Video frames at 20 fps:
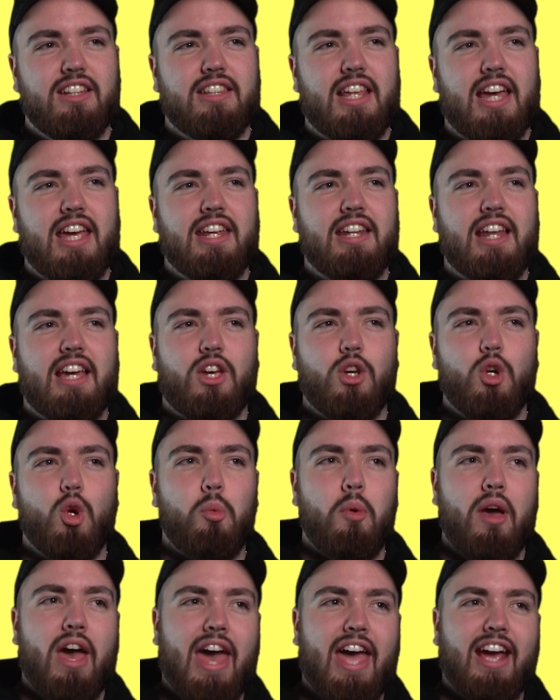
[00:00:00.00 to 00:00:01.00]
that in like an
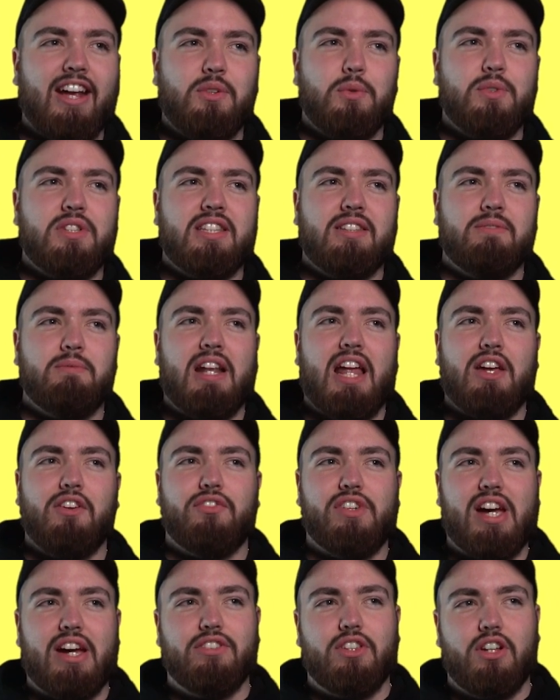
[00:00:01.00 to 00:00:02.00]
Uber X would be like
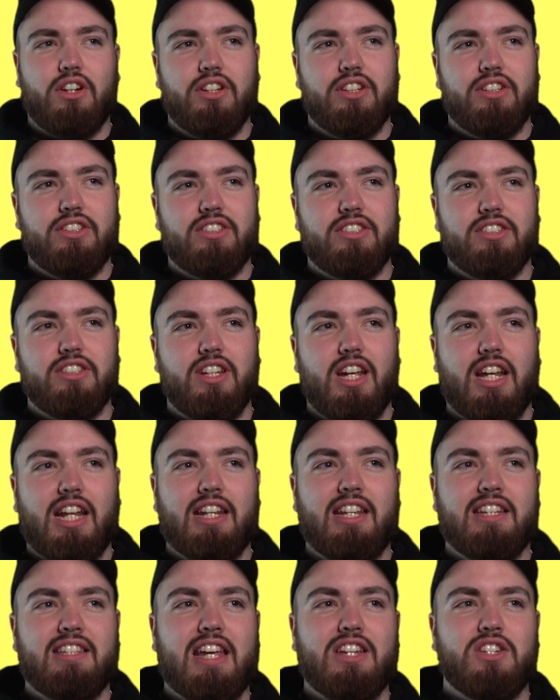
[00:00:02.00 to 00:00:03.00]
five dollars,
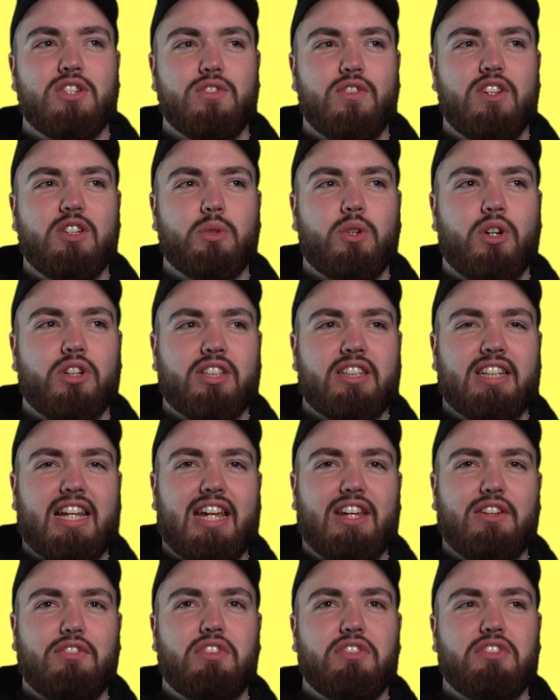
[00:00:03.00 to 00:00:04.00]
and these SUVs were costing
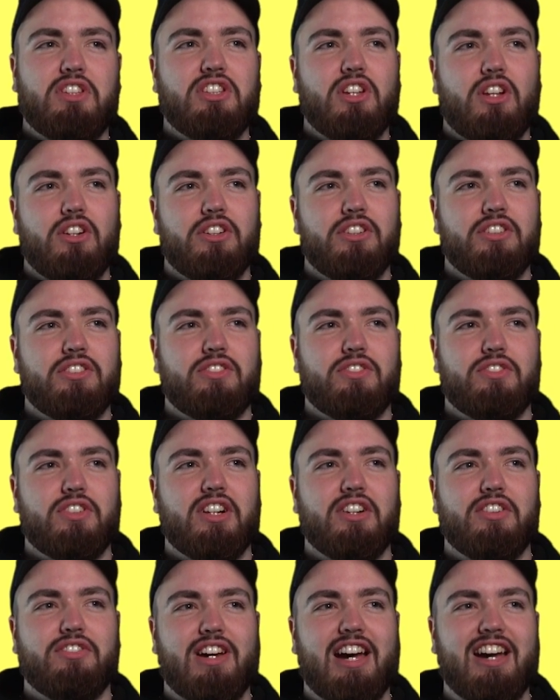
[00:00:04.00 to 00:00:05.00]
like fifty dollars
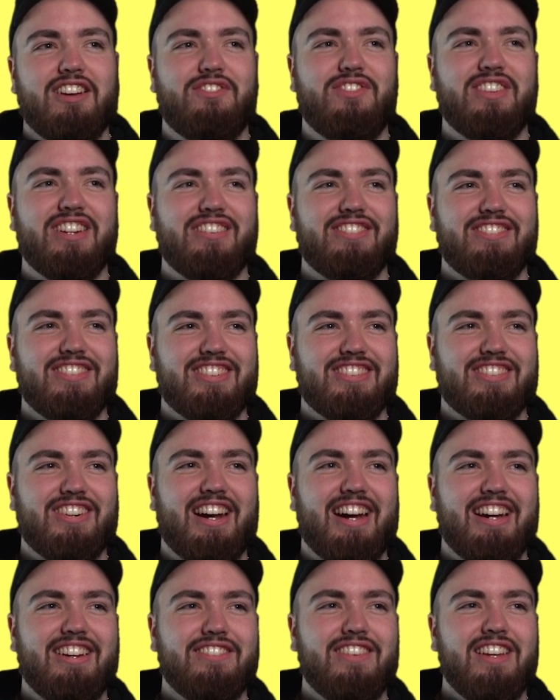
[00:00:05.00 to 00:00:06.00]
for a five minute
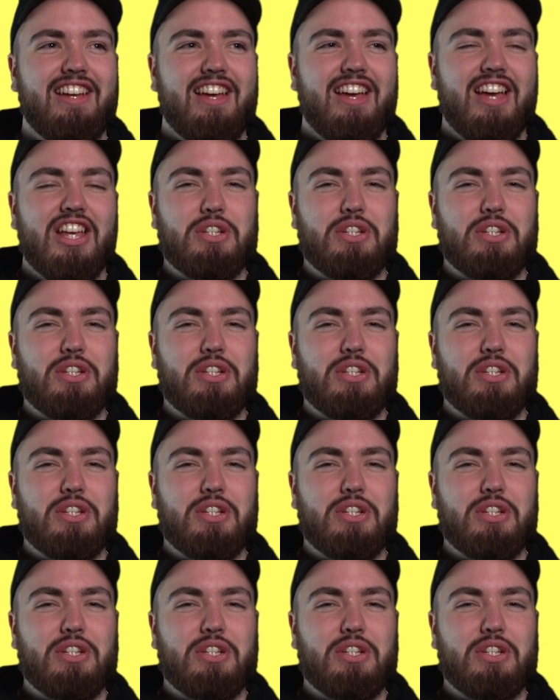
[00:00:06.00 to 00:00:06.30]
drive.